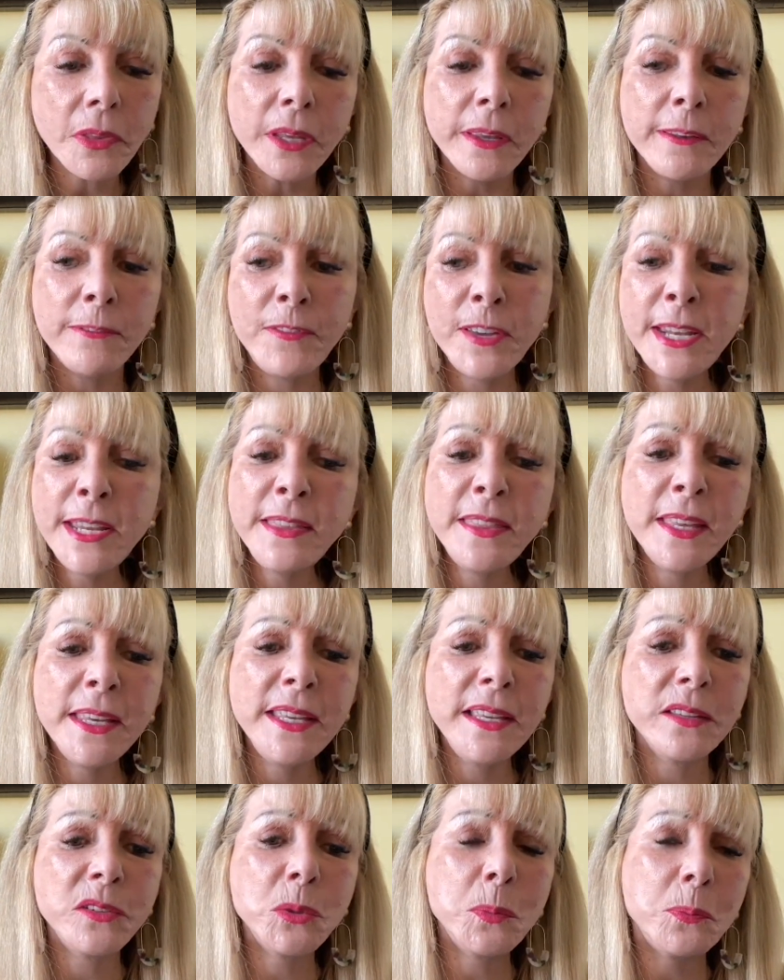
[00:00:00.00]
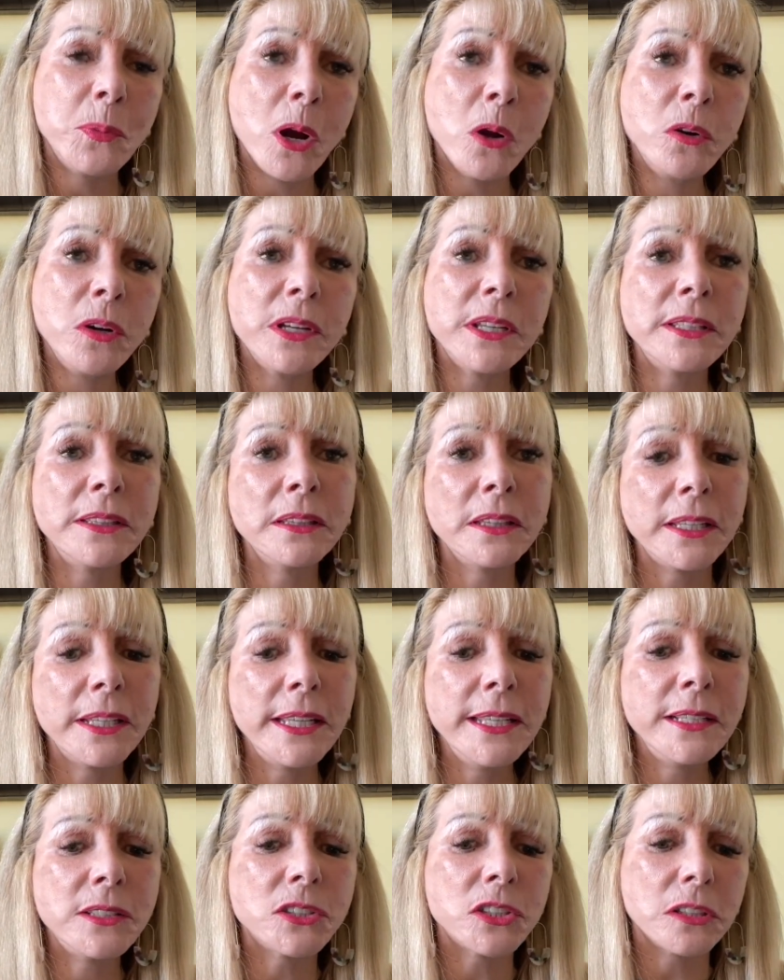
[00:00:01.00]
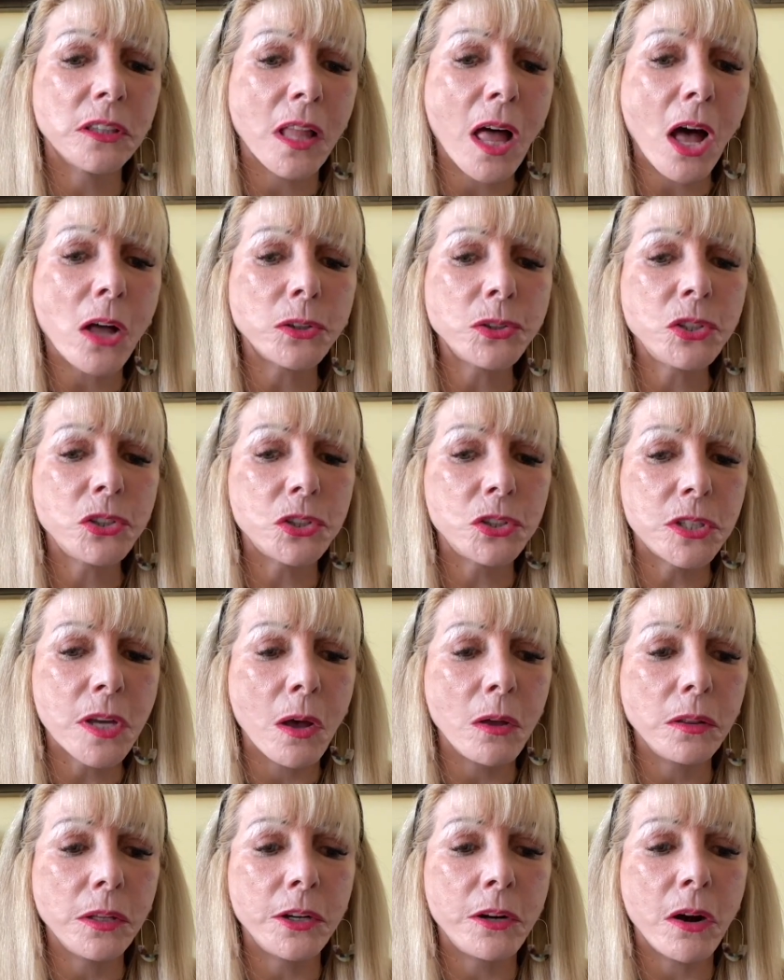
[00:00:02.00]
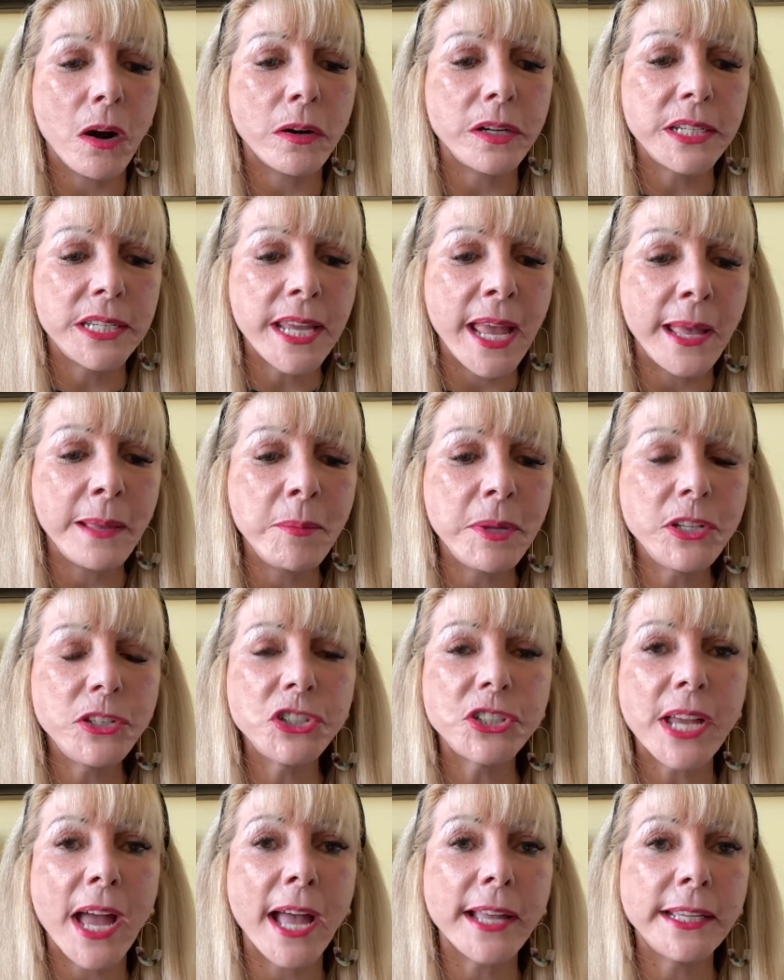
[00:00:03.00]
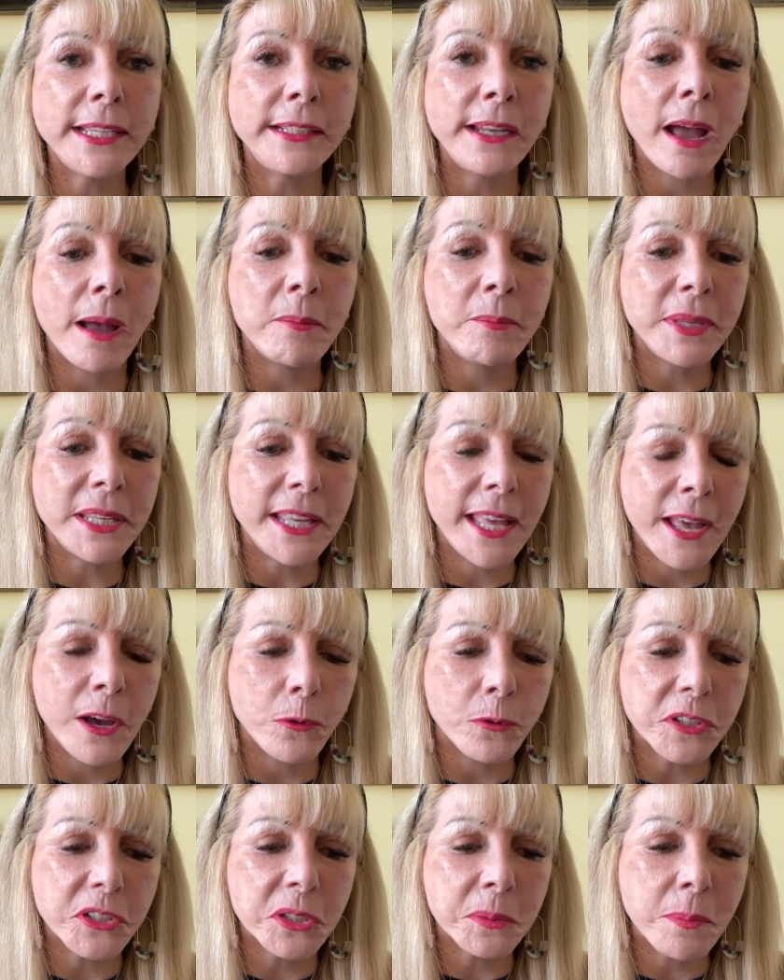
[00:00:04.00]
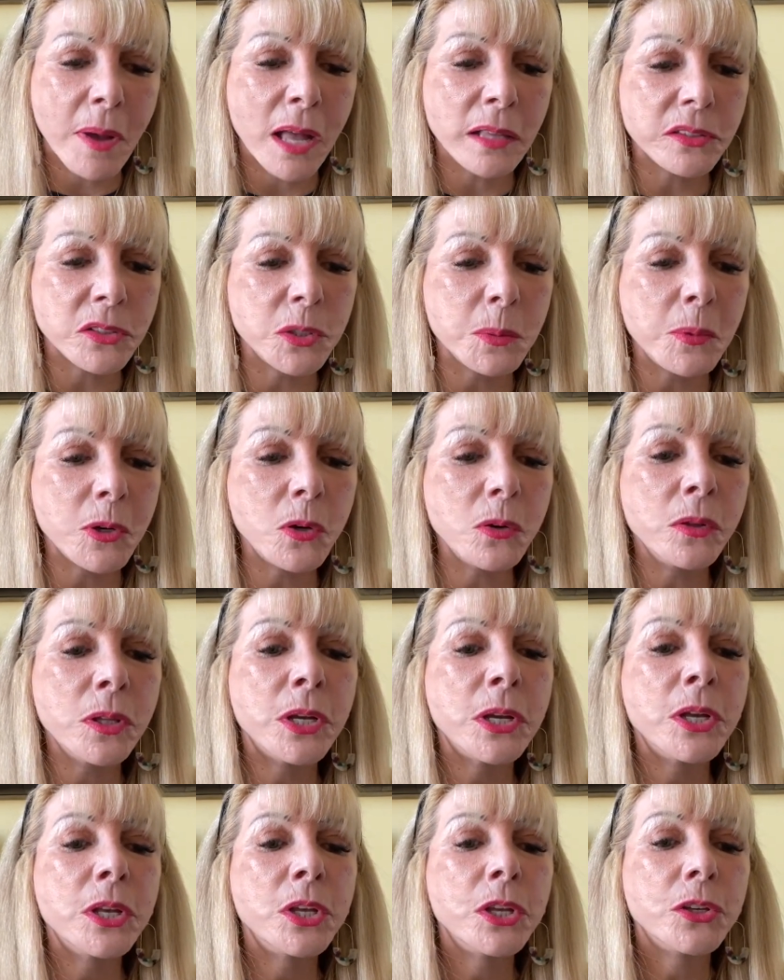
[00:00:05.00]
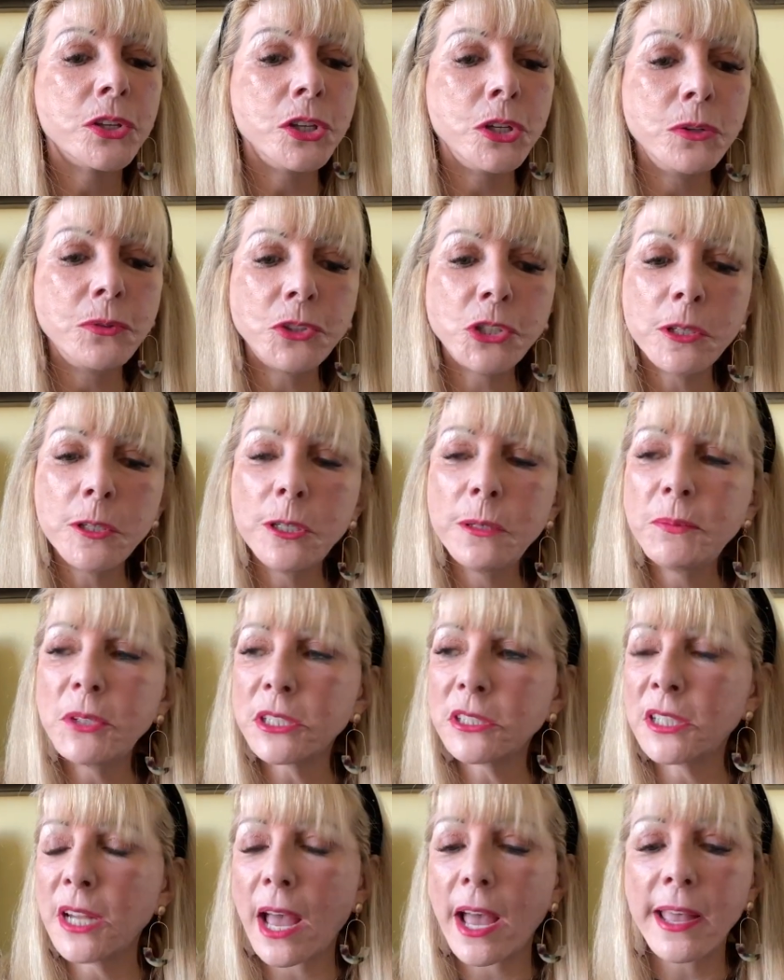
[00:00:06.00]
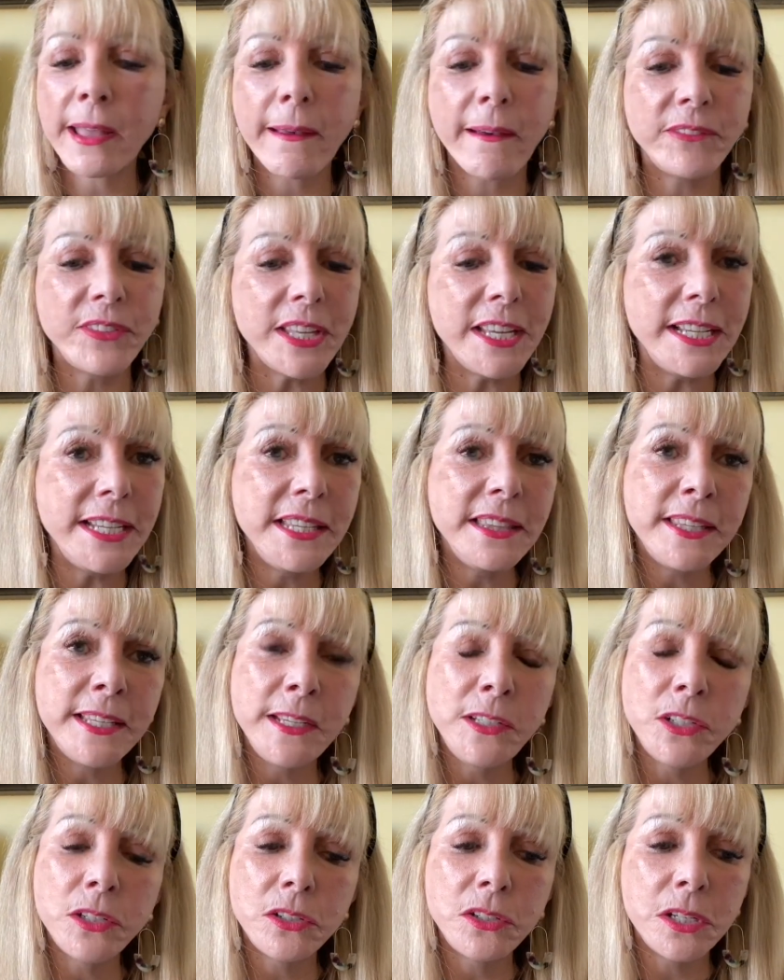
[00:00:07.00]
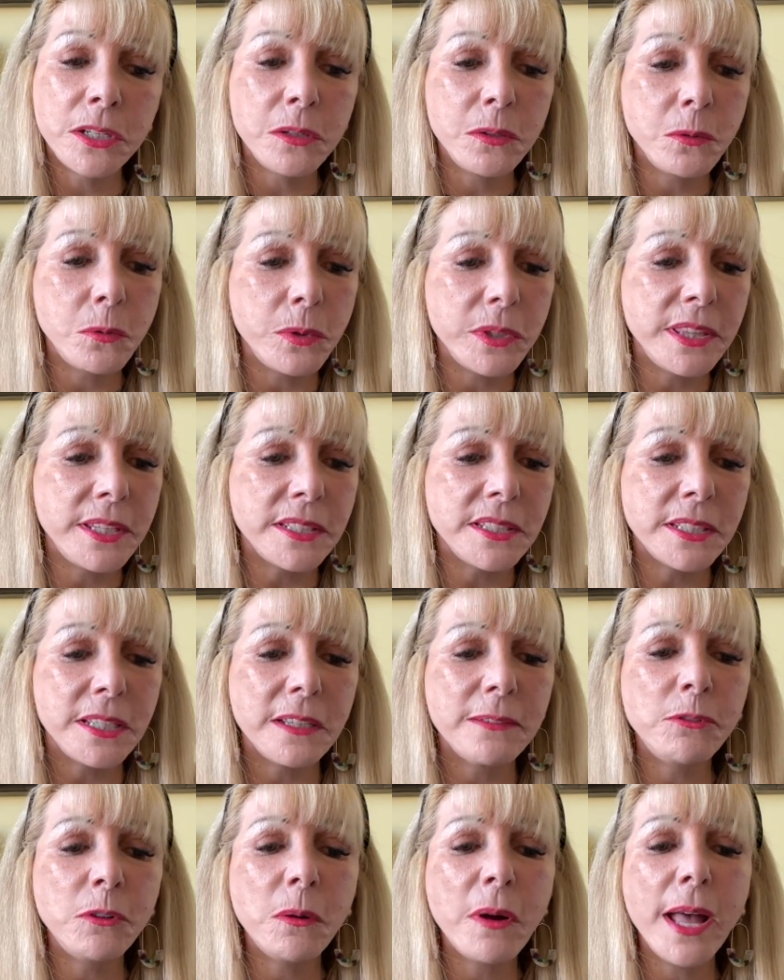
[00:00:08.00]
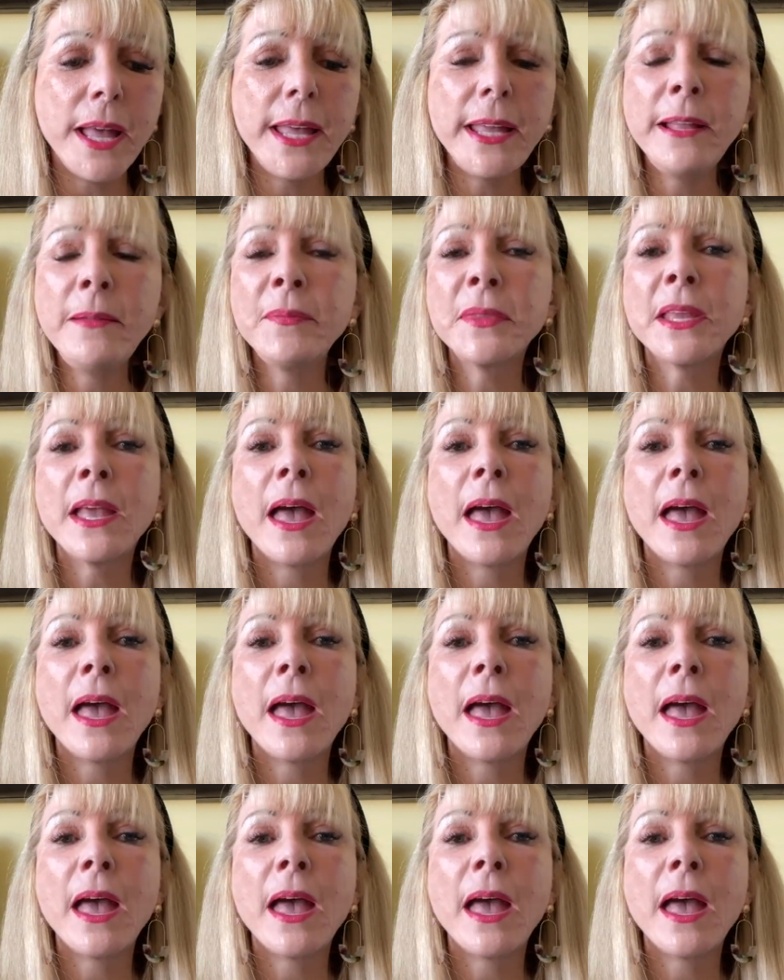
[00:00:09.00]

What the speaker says: If anything is broken, leaks, lost, stolen, or damaged, I cannot be held responsible. YouTube does not have anything to do with this giveaway.